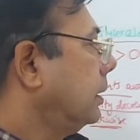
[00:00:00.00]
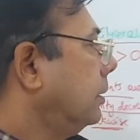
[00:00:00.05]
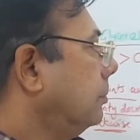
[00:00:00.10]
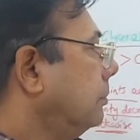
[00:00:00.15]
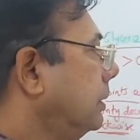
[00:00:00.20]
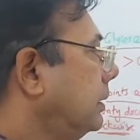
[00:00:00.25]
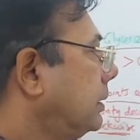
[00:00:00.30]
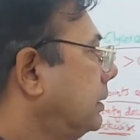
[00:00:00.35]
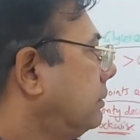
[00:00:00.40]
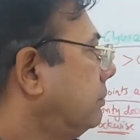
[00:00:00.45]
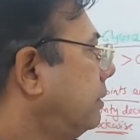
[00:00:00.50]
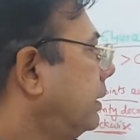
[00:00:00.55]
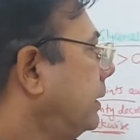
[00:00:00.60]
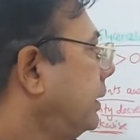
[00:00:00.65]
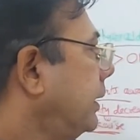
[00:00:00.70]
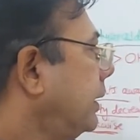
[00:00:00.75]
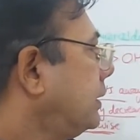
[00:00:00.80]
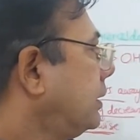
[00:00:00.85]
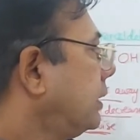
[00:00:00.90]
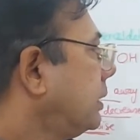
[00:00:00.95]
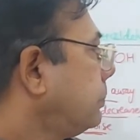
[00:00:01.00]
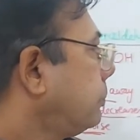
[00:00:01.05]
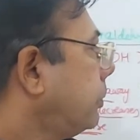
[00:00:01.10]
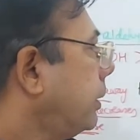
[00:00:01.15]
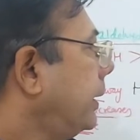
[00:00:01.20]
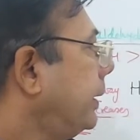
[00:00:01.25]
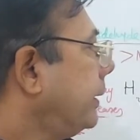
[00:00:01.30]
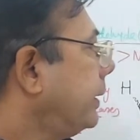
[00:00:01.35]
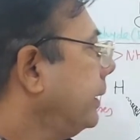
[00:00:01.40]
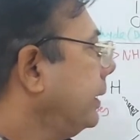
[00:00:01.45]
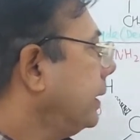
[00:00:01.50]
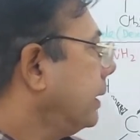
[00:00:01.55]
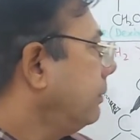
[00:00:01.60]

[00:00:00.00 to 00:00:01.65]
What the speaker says: means when H is pointing